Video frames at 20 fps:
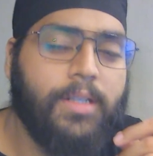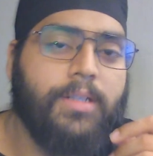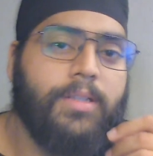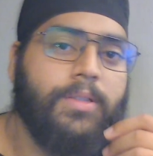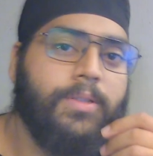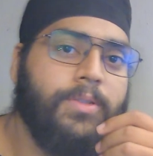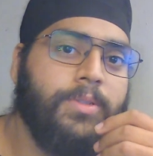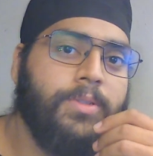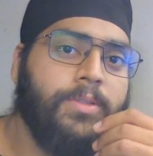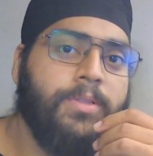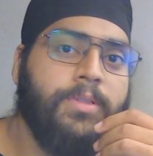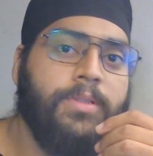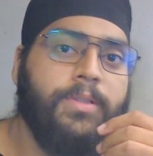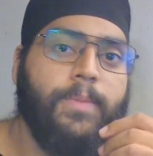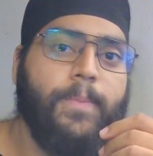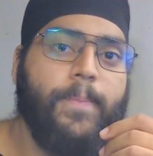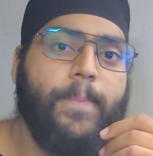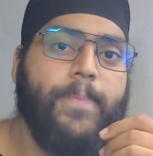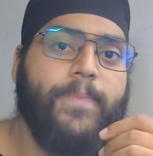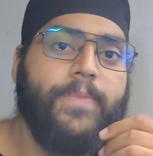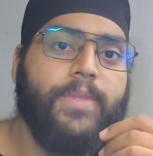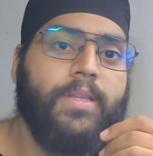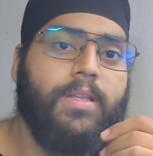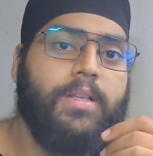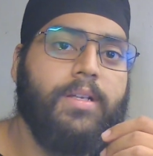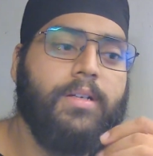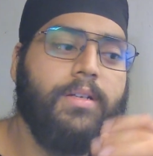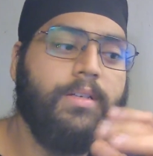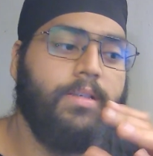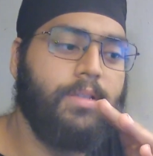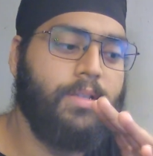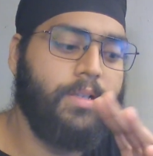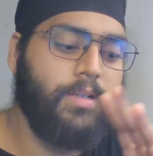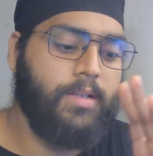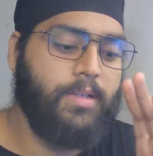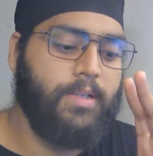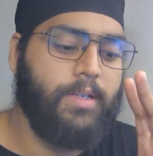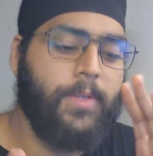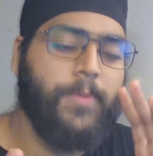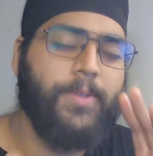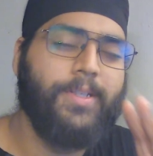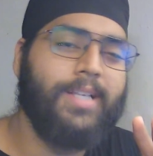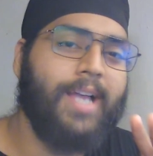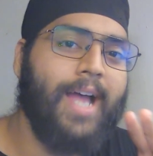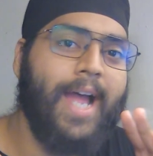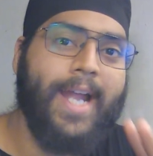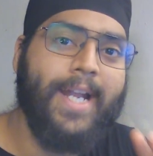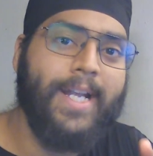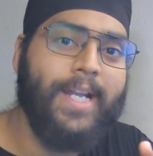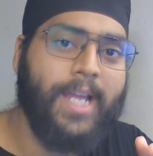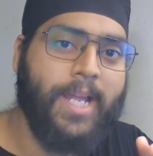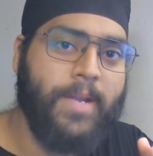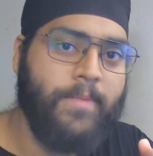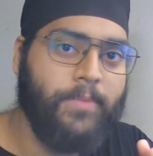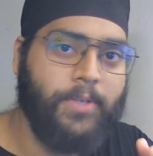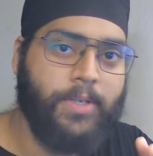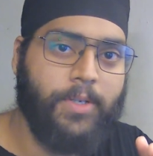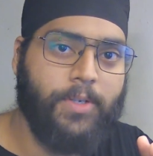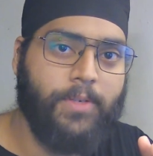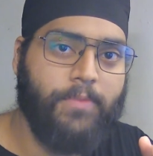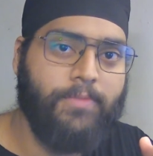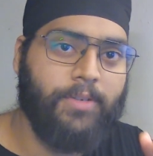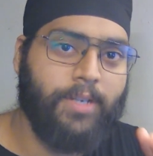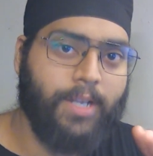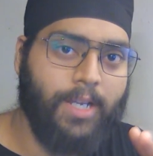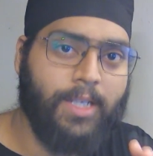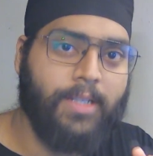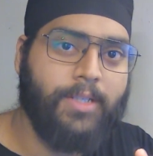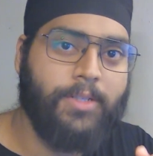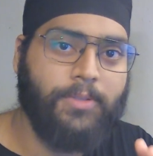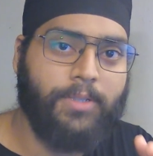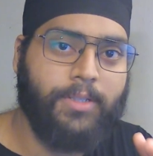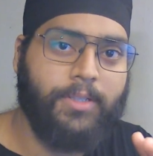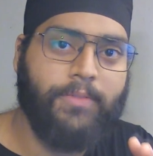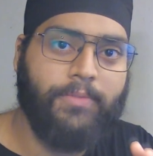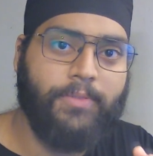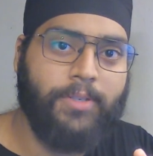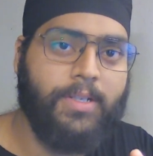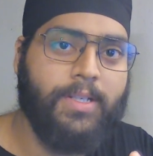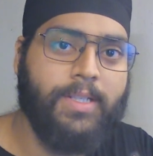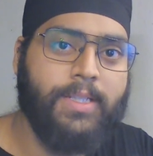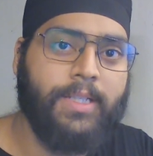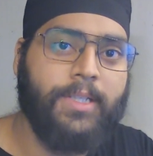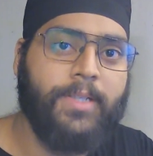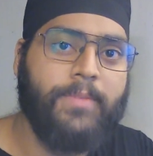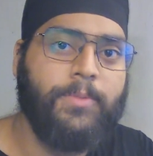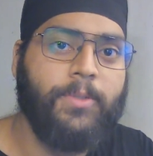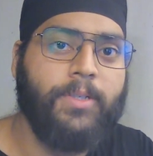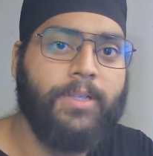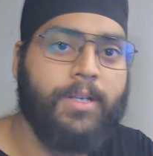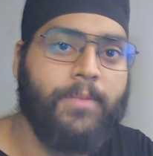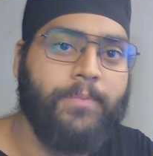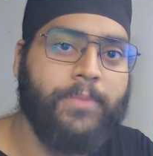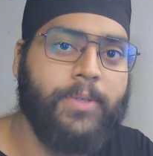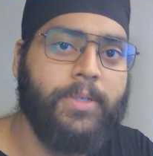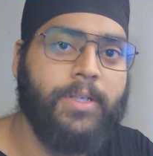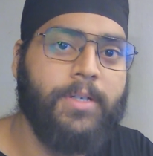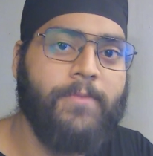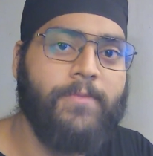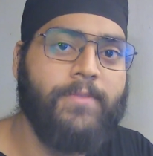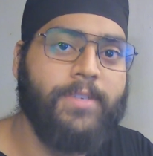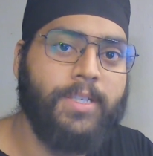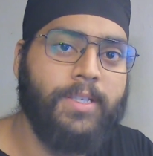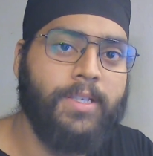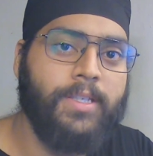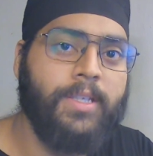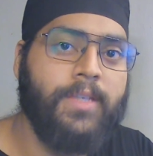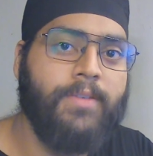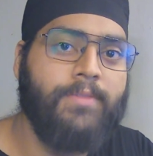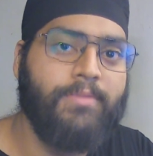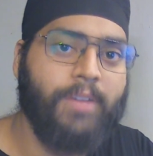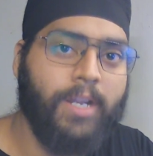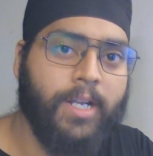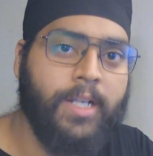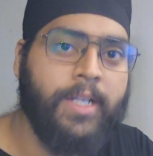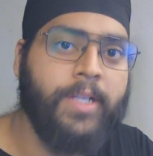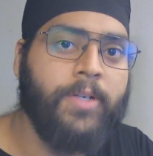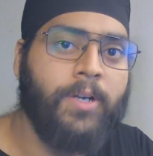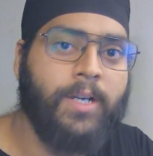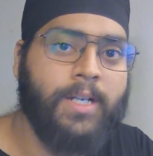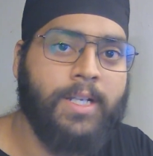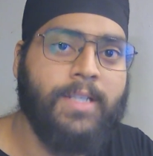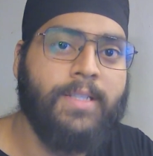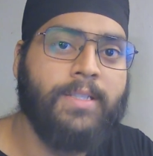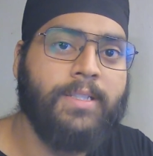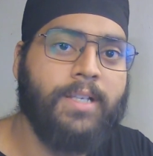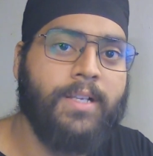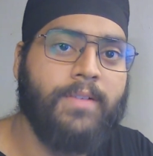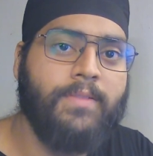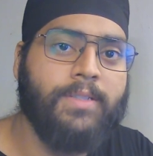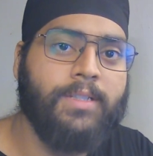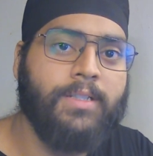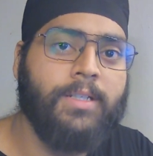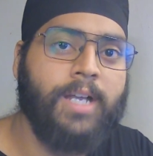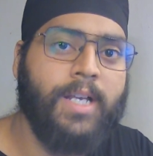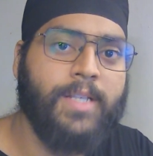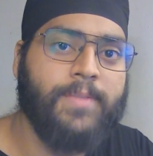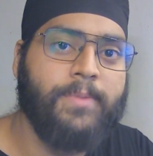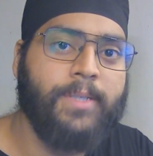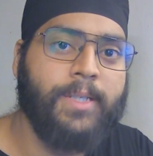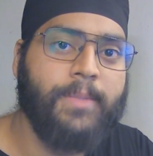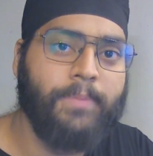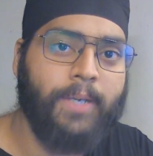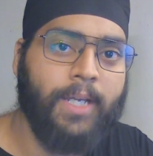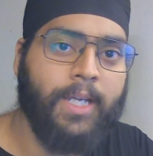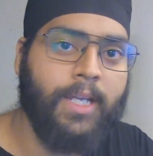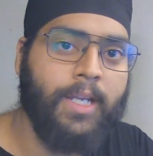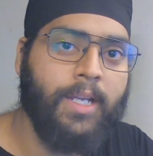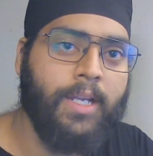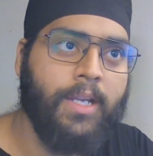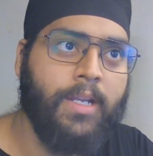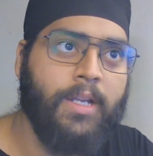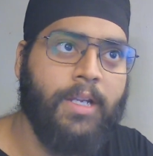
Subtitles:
So it was high time for us to shift on a single board computer. We finally got ourselves a Raspberry Pi.